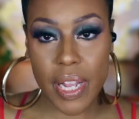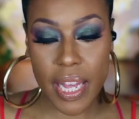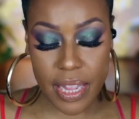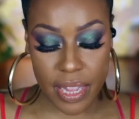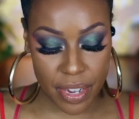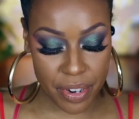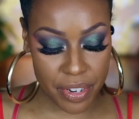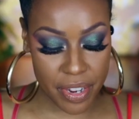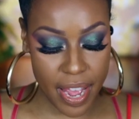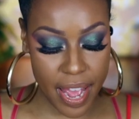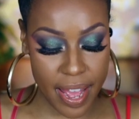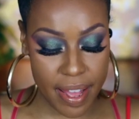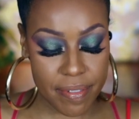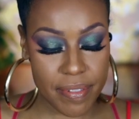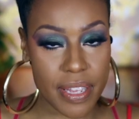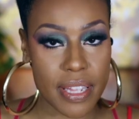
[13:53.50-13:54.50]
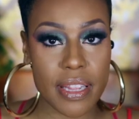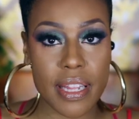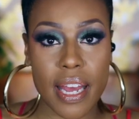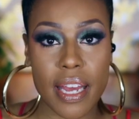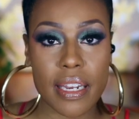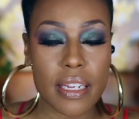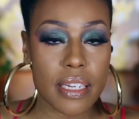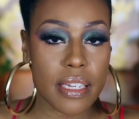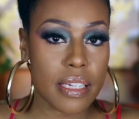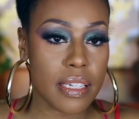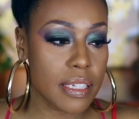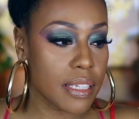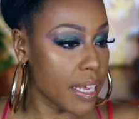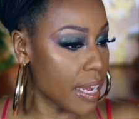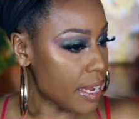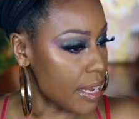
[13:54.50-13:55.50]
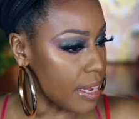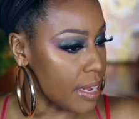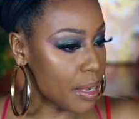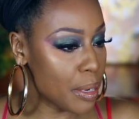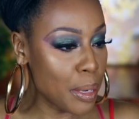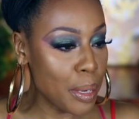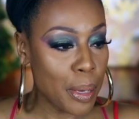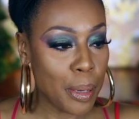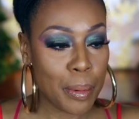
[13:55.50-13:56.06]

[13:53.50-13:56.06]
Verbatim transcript: And there you have it. That is a